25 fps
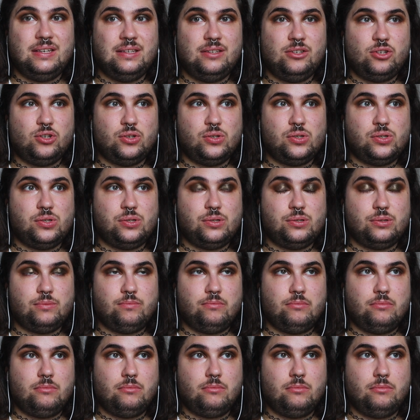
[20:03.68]
and just
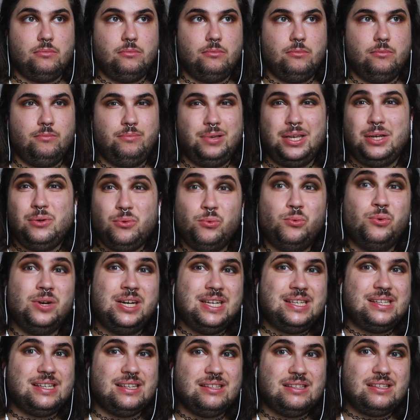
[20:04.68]
being
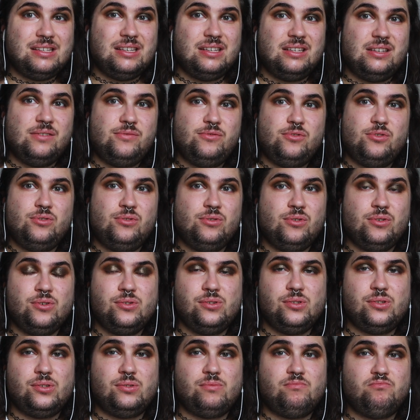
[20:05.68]
really sensitive to
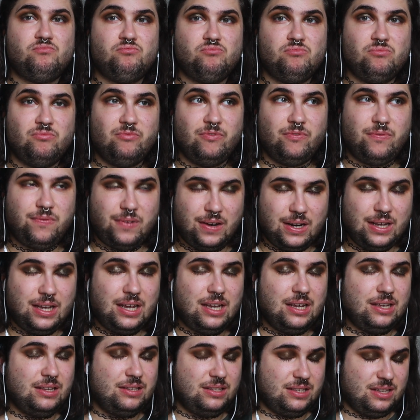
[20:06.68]
noise,
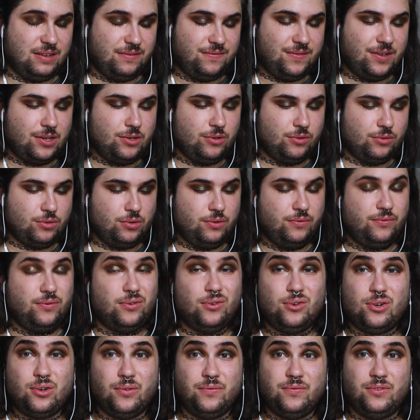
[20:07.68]
find difficulty
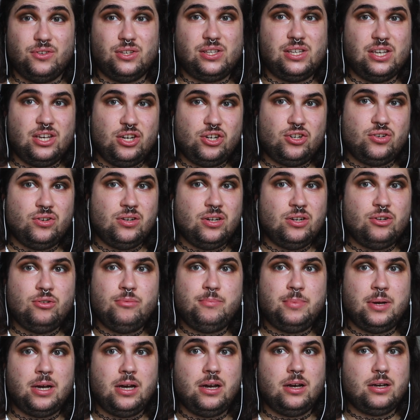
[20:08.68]
for conversation in a
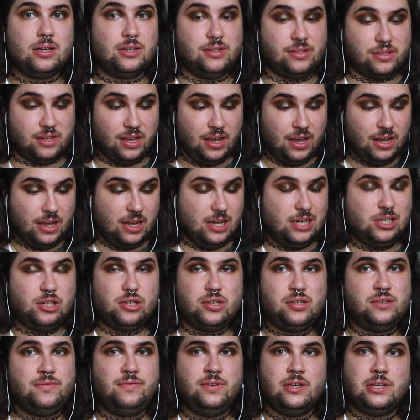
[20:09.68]
bar, because it
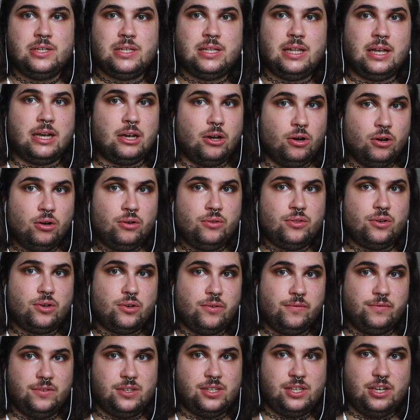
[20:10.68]
just feels like all the
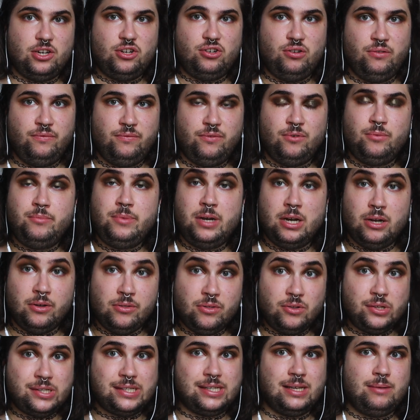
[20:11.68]
conversation for me are
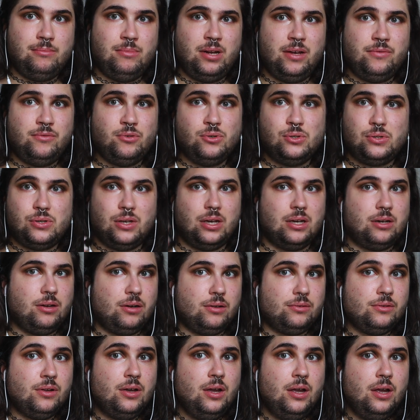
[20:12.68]
on the same level, so I
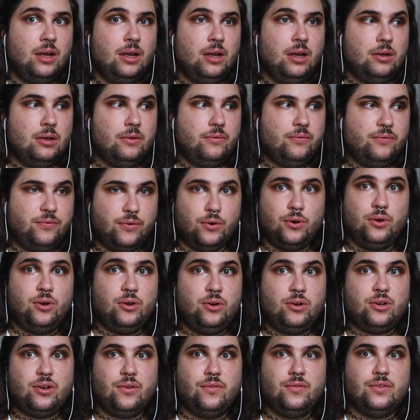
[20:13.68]
can't
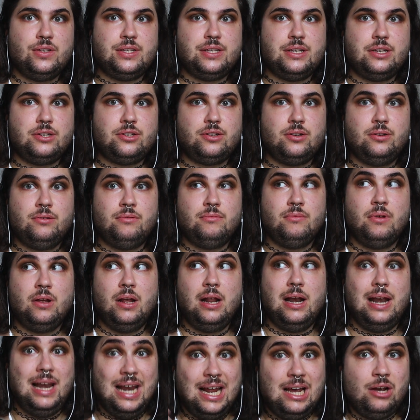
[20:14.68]
follow a conversation,
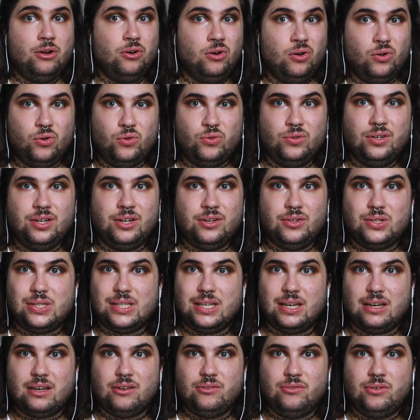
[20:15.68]
let alone in a
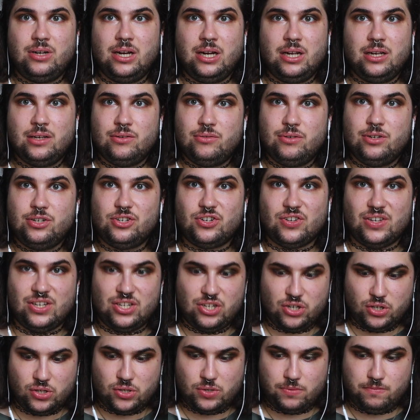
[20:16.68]
second language.
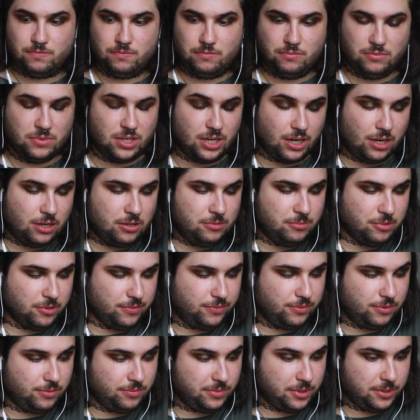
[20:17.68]
It's just terrible
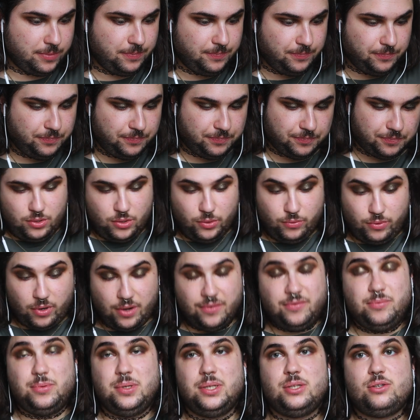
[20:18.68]
for me. So
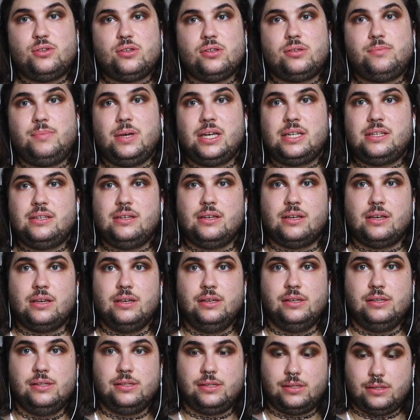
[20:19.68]
what I've been suspecting
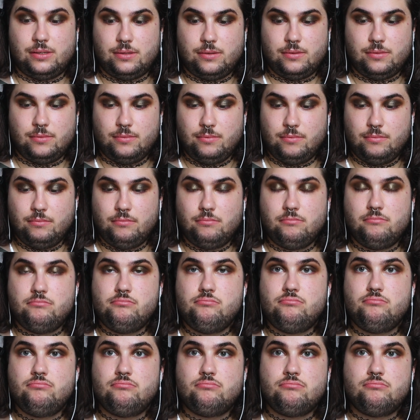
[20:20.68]
is
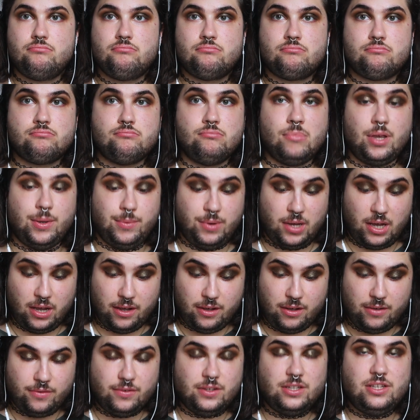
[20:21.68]
maybe I
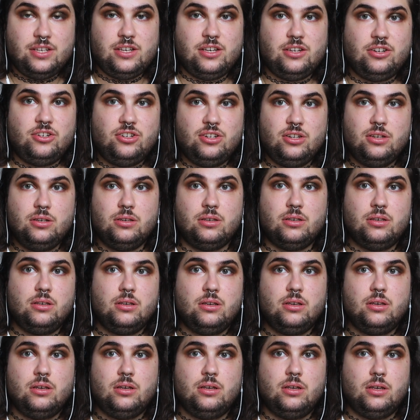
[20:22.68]
have ADHD.
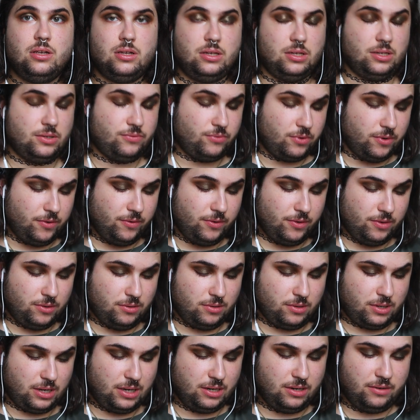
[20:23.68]
That's what
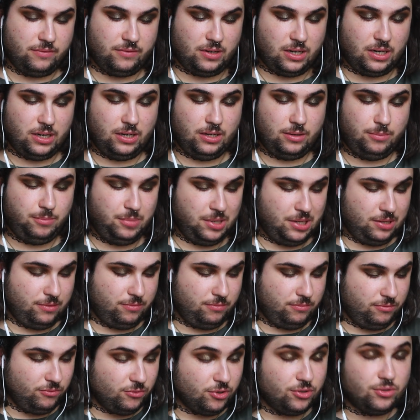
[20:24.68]
I've kind of like
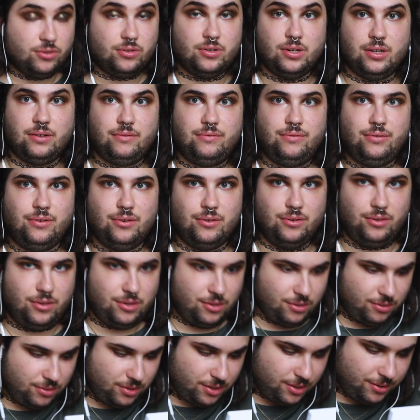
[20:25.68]
been wondering for a
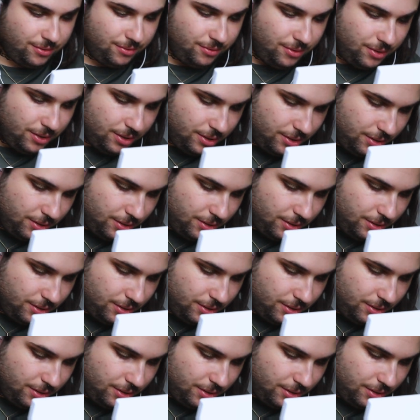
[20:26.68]
year now.